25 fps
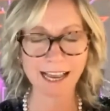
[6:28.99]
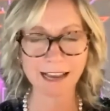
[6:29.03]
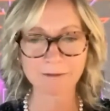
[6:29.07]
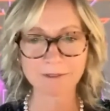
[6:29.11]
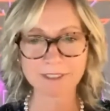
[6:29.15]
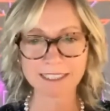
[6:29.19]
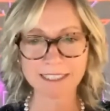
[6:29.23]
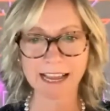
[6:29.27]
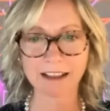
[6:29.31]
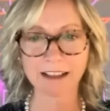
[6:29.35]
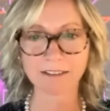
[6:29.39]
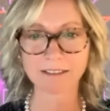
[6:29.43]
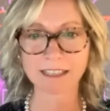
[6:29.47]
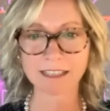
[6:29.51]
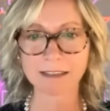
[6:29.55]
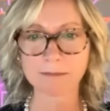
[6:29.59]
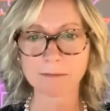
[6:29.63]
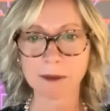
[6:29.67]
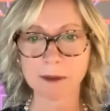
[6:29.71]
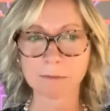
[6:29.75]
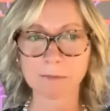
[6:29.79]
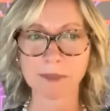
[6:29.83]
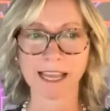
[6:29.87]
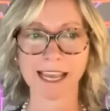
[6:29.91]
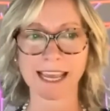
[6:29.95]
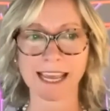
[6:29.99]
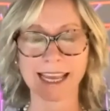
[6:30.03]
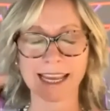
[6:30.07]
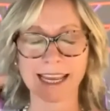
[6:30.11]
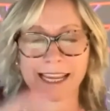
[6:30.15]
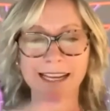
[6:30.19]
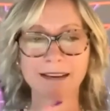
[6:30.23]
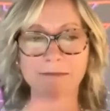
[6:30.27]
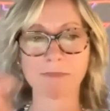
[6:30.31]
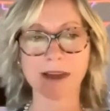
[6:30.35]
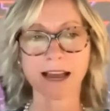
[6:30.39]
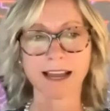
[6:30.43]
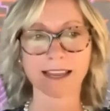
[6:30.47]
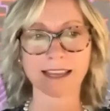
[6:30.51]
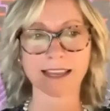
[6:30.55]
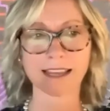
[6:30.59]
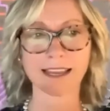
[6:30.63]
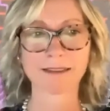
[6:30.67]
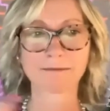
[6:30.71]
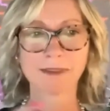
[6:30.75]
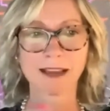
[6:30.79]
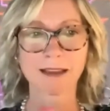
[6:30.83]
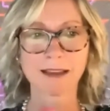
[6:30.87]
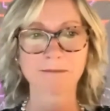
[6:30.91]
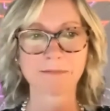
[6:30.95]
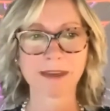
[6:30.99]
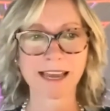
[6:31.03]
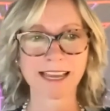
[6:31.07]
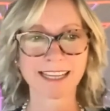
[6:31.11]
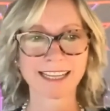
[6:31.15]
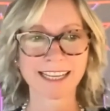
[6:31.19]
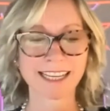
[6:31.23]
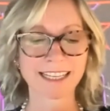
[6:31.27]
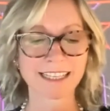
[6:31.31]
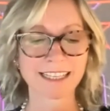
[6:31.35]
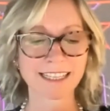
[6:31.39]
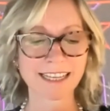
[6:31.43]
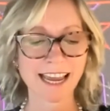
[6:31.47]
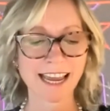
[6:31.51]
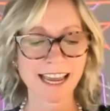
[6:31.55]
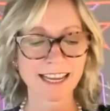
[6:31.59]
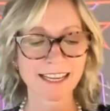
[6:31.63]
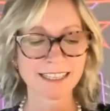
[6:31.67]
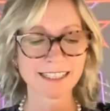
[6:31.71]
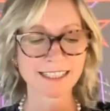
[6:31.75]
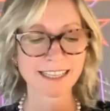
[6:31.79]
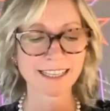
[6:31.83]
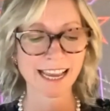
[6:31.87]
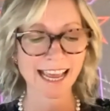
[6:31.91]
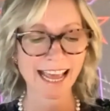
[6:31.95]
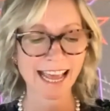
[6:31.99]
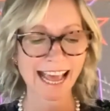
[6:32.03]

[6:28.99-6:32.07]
I was counting them up in my in my banking days,